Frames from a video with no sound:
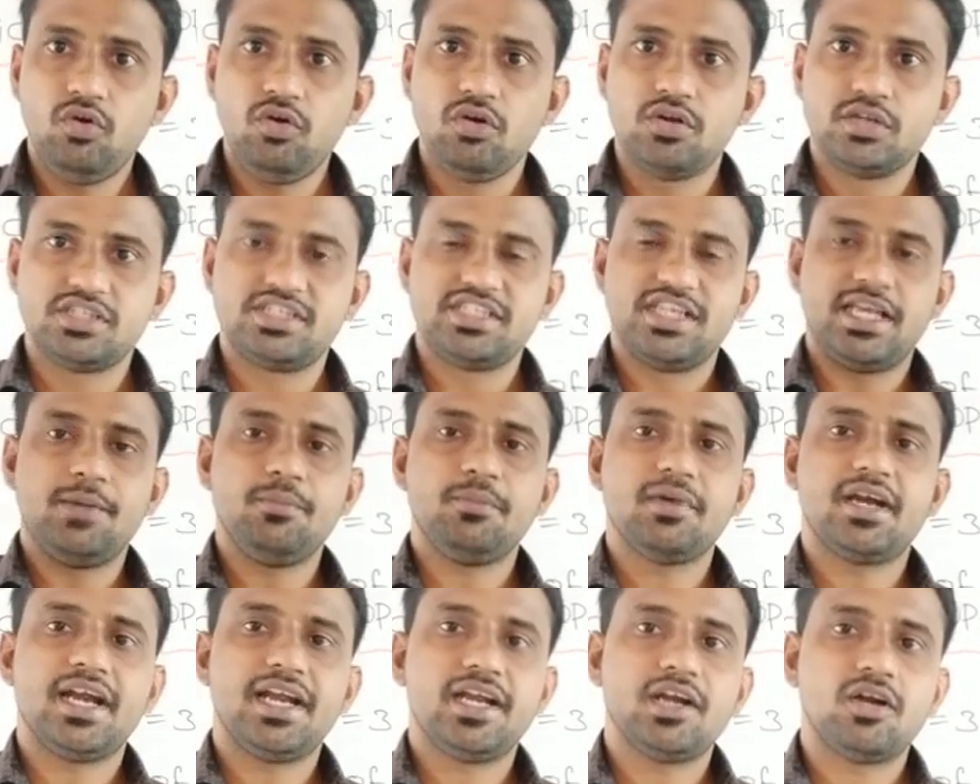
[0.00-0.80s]

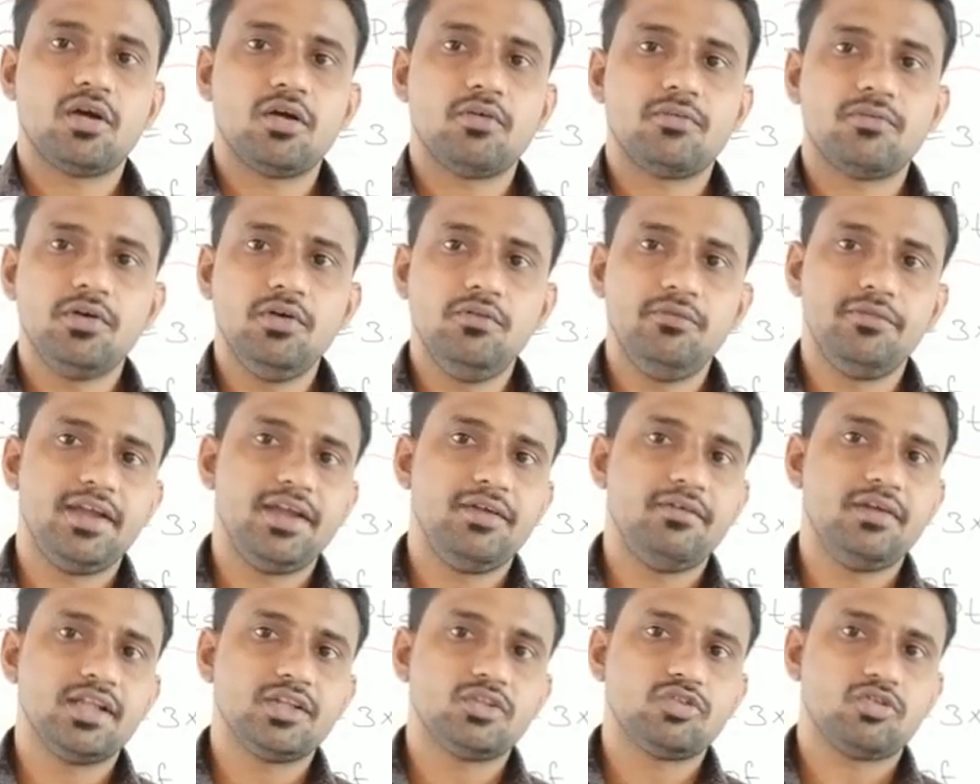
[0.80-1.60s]
same kind of a
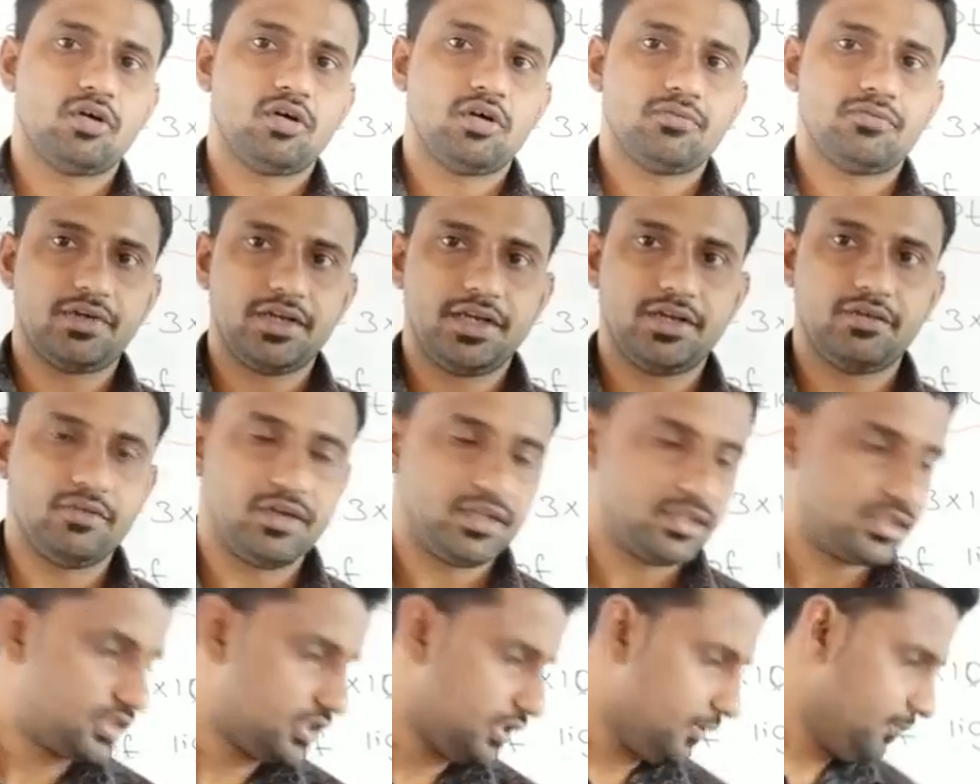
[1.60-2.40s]
wavelength or
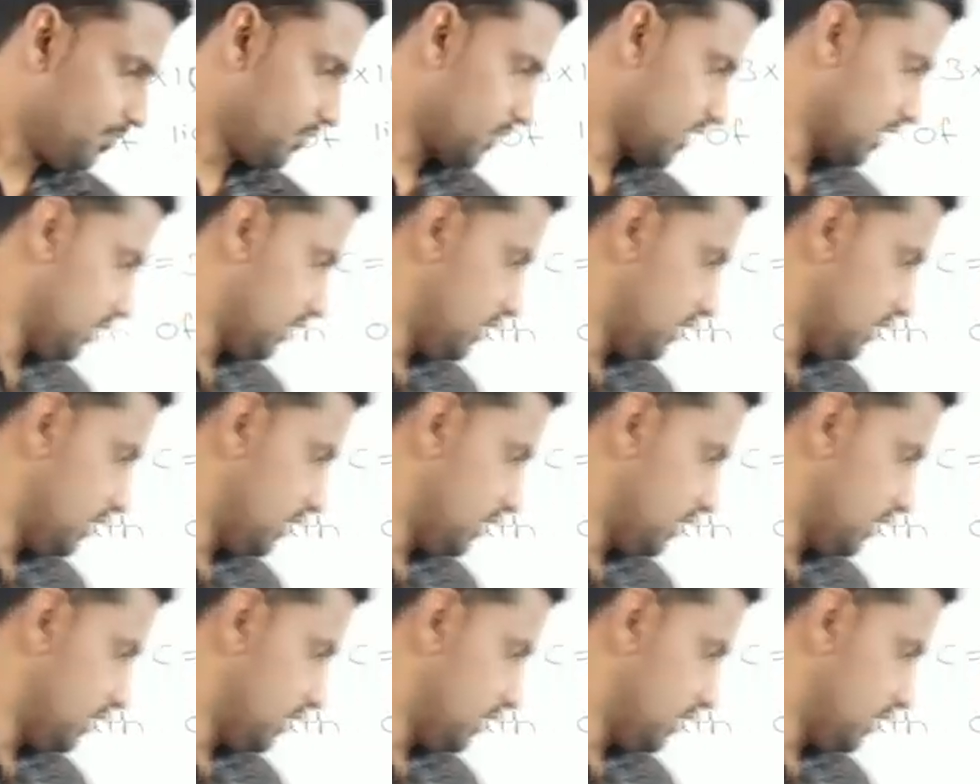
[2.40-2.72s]
frequency.